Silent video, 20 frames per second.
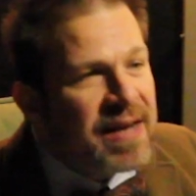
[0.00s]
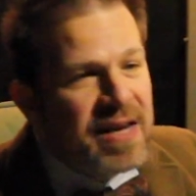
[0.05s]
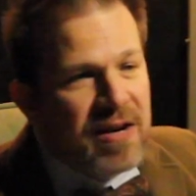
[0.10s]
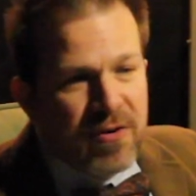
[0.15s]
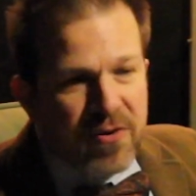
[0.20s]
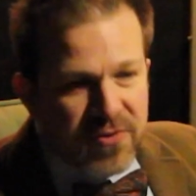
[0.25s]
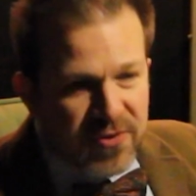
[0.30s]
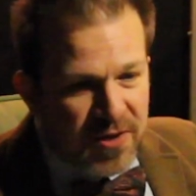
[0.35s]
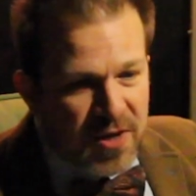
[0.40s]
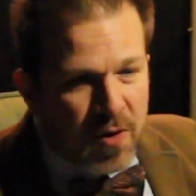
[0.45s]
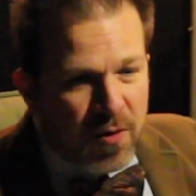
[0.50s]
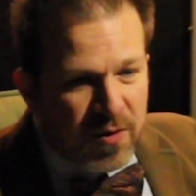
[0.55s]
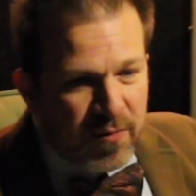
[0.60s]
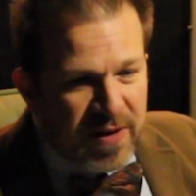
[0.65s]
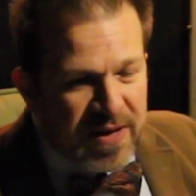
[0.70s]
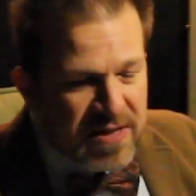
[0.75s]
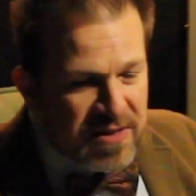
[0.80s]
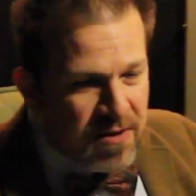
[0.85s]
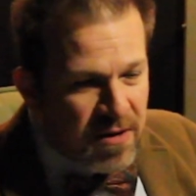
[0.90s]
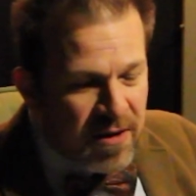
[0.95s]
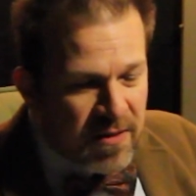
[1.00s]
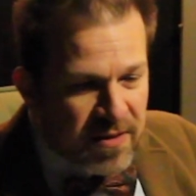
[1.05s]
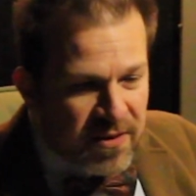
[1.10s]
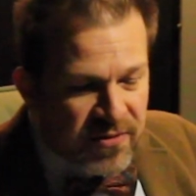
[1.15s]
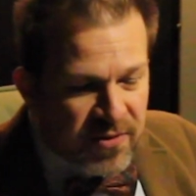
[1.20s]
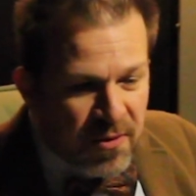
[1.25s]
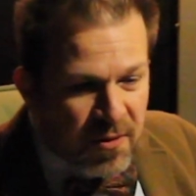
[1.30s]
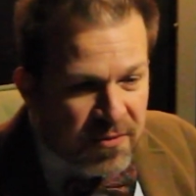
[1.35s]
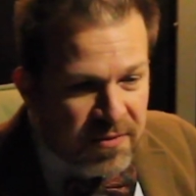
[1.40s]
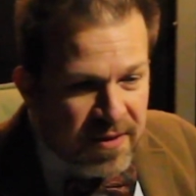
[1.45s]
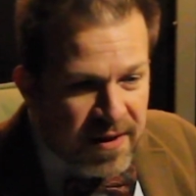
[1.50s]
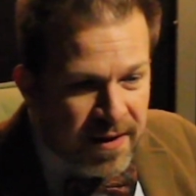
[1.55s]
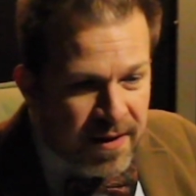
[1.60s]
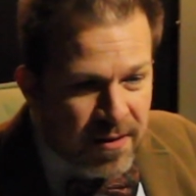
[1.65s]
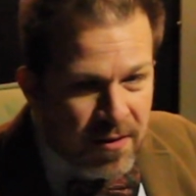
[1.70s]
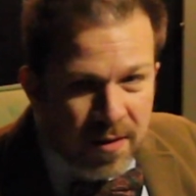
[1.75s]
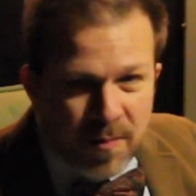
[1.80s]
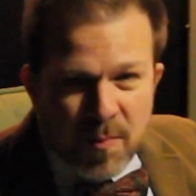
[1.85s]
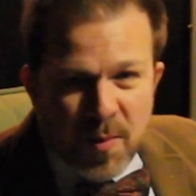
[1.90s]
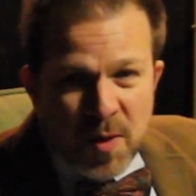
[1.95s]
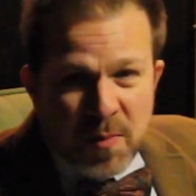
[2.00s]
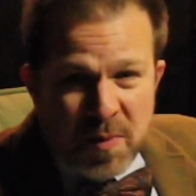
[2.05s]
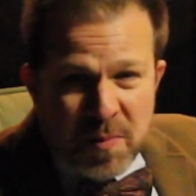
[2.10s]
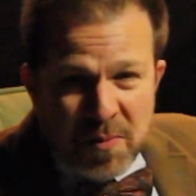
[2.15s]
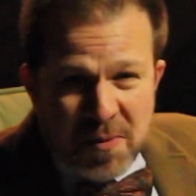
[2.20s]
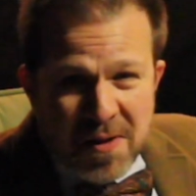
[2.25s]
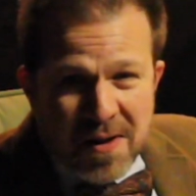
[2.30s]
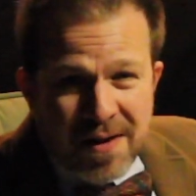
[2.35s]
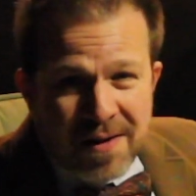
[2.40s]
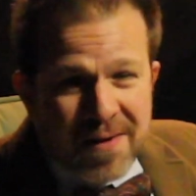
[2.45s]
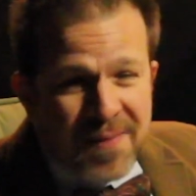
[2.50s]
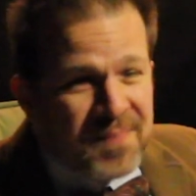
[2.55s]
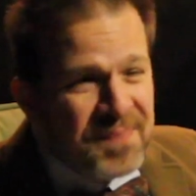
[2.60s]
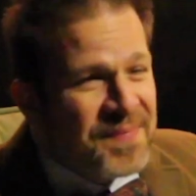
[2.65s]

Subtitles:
years ago when we started this whole thing called Bourbon Blog,